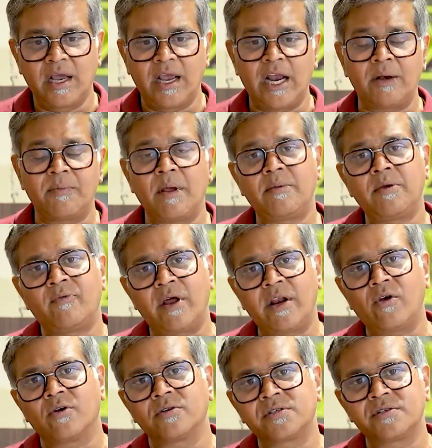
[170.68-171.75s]
It may be very
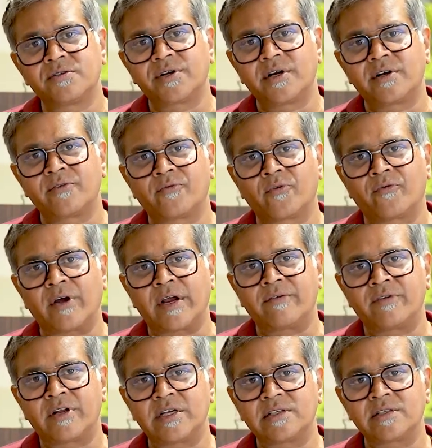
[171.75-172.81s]
concentrated for
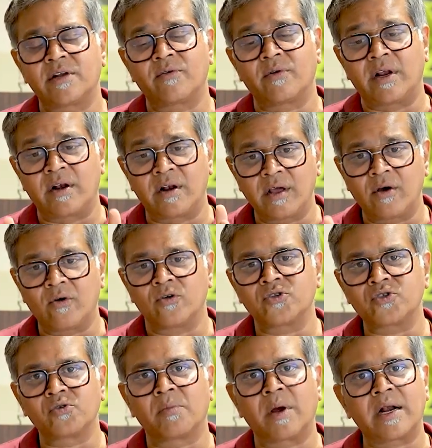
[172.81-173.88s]
5 days, and India
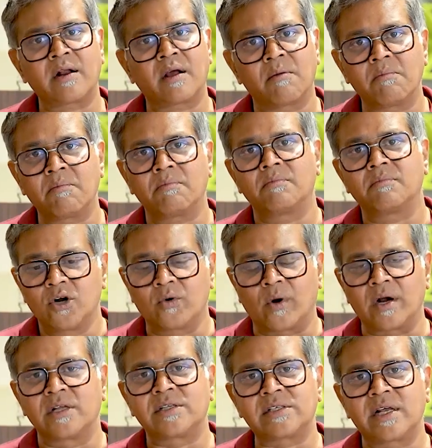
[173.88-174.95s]
also might come to
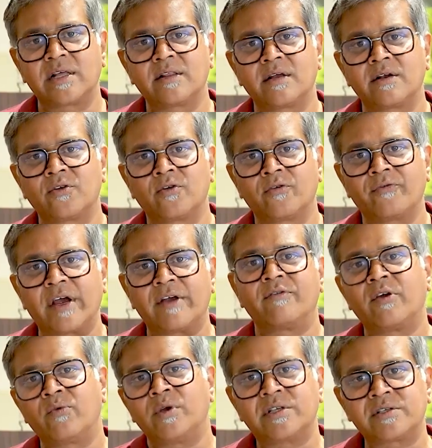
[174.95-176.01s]
understand that
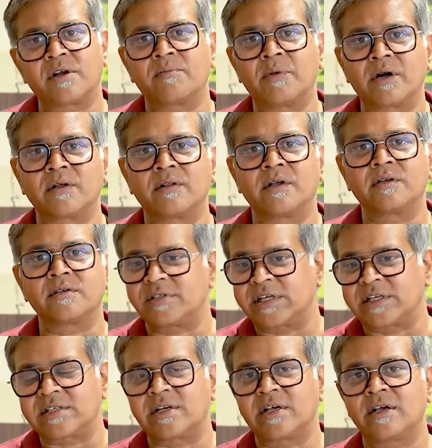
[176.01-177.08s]
5-day weeks are better than
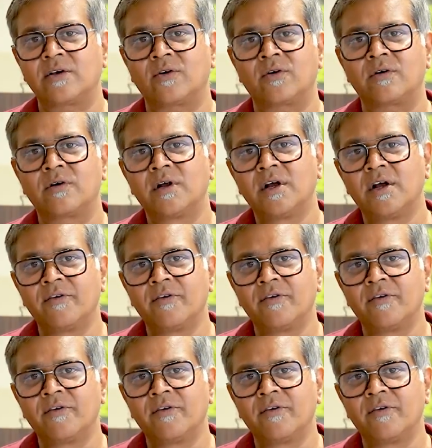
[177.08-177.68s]
6-day or